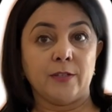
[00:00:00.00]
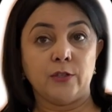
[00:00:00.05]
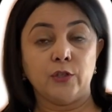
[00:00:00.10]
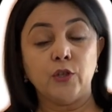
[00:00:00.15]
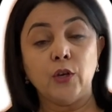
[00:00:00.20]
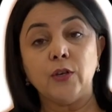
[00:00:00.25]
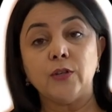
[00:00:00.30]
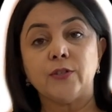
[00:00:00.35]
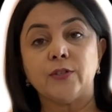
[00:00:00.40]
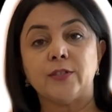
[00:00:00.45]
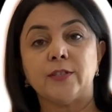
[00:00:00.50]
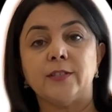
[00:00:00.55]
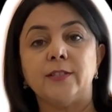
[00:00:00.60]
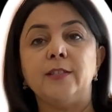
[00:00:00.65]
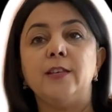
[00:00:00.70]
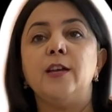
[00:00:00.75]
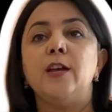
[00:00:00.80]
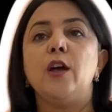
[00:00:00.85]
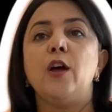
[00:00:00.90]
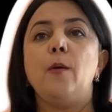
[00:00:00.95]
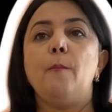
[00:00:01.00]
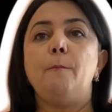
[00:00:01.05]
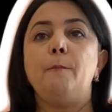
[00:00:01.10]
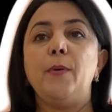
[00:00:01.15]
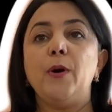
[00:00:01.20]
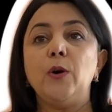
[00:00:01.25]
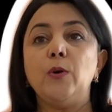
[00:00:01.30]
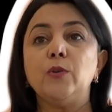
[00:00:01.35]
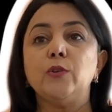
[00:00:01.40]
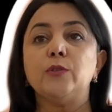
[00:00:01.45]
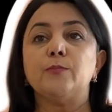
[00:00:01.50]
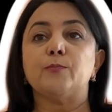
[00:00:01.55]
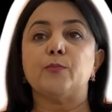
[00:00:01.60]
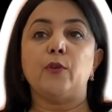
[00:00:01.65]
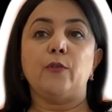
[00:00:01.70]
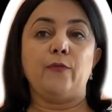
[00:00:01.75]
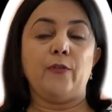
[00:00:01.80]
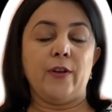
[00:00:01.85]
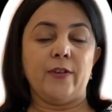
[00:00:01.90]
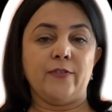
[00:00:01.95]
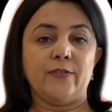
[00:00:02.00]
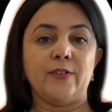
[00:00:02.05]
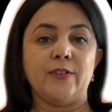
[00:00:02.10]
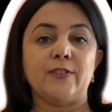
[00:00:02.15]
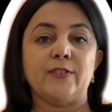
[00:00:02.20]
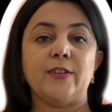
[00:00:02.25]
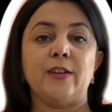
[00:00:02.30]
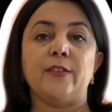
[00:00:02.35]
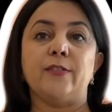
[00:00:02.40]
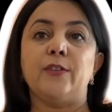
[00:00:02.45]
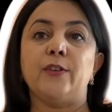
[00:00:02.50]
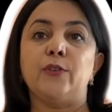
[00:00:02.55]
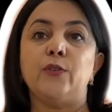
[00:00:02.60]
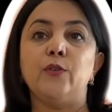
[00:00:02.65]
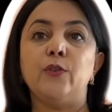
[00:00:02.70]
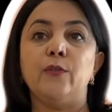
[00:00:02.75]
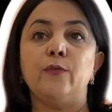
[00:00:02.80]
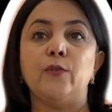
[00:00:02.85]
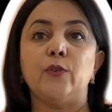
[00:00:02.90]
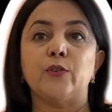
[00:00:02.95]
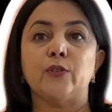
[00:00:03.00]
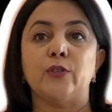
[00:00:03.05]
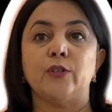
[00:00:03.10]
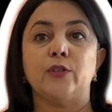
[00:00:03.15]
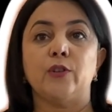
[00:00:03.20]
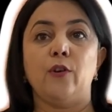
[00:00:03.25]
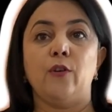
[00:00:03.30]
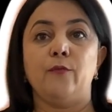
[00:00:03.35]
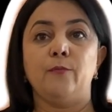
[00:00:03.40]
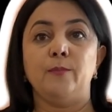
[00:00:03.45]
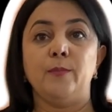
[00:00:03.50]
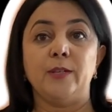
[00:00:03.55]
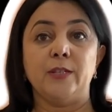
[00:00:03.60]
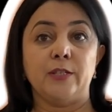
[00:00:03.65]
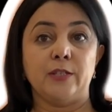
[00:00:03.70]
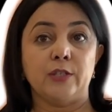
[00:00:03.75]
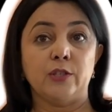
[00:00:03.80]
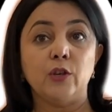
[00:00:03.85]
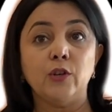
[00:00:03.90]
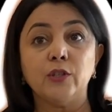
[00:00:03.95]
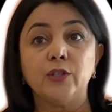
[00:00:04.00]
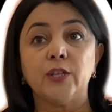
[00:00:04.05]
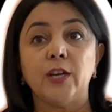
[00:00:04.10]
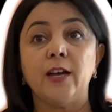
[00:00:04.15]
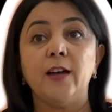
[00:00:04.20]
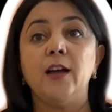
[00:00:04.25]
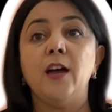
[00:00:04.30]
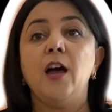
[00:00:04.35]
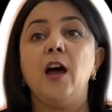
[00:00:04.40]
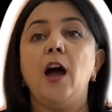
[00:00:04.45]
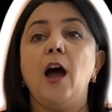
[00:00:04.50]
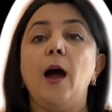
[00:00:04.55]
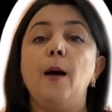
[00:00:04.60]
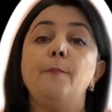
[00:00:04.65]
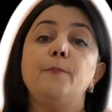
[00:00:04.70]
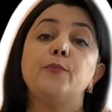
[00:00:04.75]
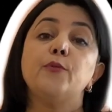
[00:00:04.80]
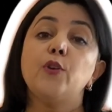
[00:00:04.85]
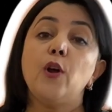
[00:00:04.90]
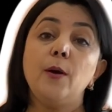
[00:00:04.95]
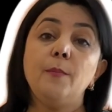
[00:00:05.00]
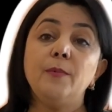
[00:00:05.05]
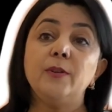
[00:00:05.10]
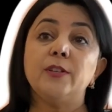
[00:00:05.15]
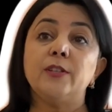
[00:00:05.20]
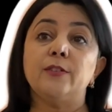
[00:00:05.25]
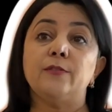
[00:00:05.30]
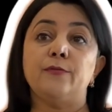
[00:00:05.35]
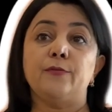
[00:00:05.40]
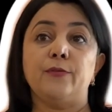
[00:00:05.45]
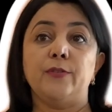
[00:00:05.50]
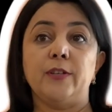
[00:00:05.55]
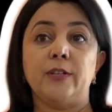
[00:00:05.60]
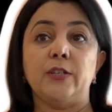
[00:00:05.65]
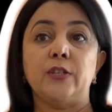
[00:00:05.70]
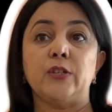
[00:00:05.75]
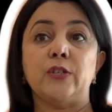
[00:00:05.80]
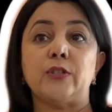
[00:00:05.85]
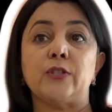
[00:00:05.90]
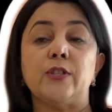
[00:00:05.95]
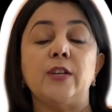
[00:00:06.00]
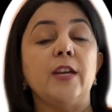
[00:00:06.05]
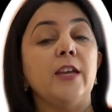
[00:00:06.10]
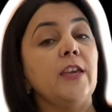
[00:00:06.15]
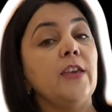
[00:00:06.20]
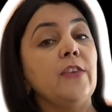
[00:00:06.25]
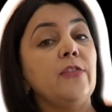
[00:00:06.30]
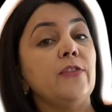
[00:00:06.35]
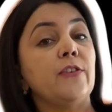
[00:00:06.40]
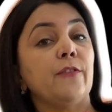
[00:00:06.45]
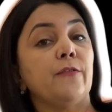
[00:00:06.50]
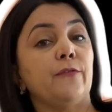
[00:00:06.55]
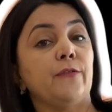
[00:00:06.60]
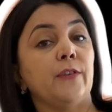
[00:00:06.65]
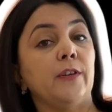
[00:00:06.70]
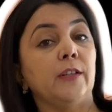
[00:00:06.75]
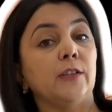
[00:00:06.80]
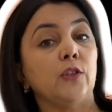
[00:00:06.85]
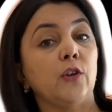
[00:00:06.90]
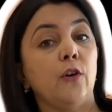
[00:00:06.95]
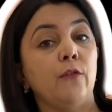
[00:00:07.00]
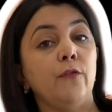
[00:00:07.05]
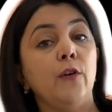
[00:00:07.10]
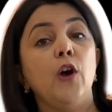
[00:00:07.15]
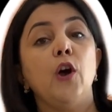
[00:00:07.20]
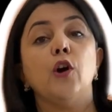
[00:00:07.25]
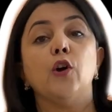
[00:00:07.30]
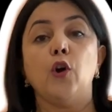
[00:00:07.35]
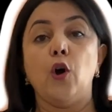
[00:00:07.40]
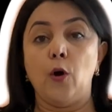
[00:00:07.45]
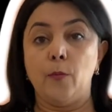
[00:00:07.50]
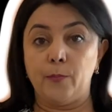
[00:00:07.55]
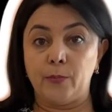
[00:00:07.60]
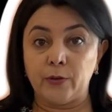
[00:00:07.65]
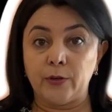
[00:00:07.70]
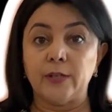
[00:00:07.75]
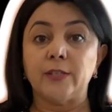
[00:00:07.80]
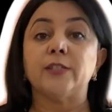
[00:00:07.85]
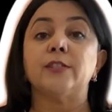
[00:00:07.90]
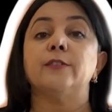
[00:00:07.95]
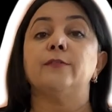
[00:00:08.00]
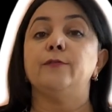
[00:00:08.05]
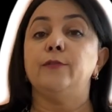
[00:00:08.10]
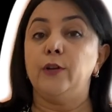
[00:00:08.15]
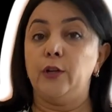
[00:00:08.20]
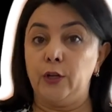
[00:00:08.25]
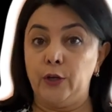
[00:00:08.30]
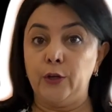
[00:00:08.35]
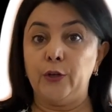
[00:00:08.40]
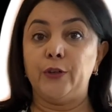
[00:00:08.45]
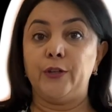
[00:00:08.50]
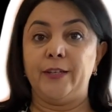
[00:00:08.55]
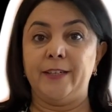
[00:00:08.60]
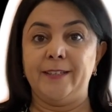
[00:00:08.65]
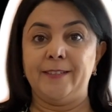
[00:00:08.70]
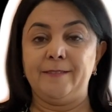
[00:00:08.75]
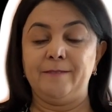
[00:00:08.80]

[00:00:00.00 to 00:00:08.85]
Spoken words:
Johnson, both professors at the University of Minnesota, are prominent figures in the field of cooperative learning.